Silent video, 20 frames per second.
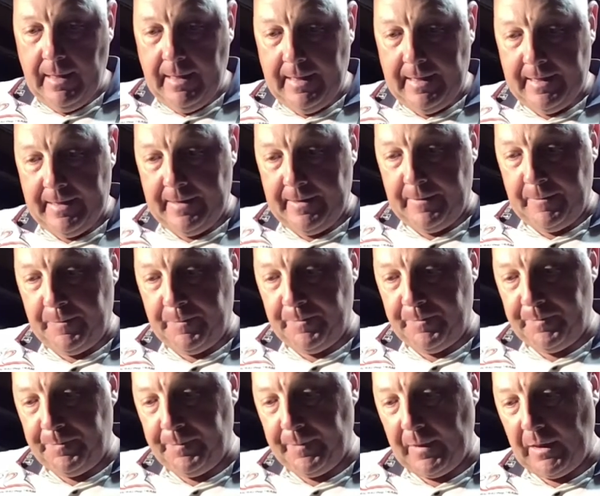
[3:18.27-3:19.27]
And
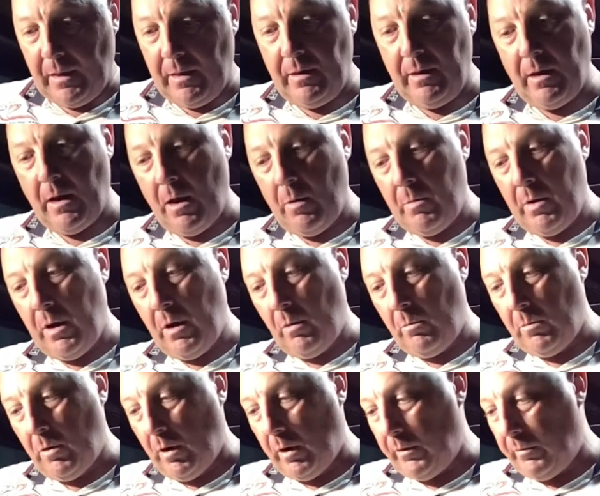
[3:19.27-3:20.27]
you know me,
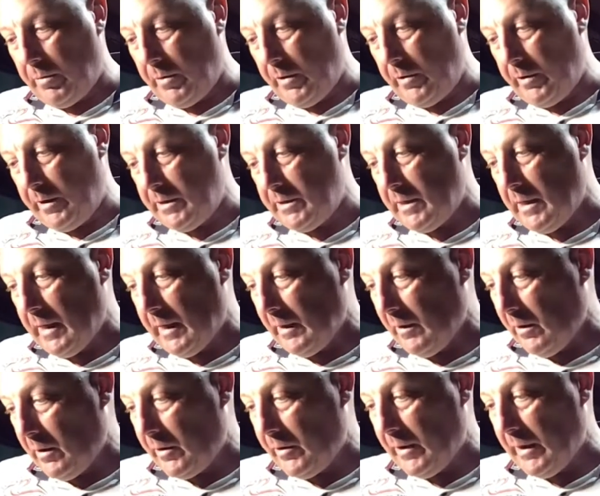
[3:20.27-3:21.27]
I procrastinate
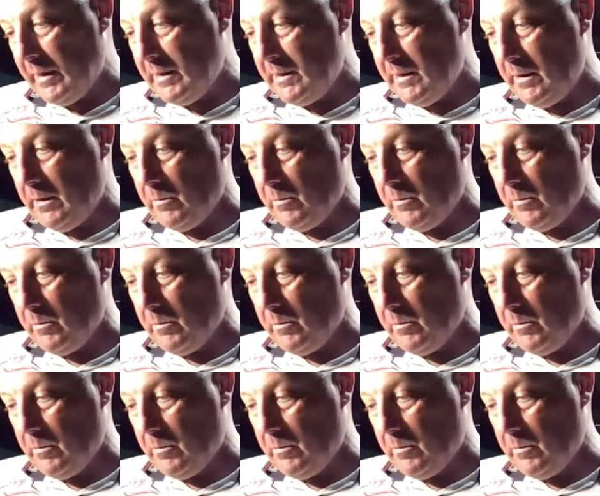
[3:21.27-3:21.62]
like crazy.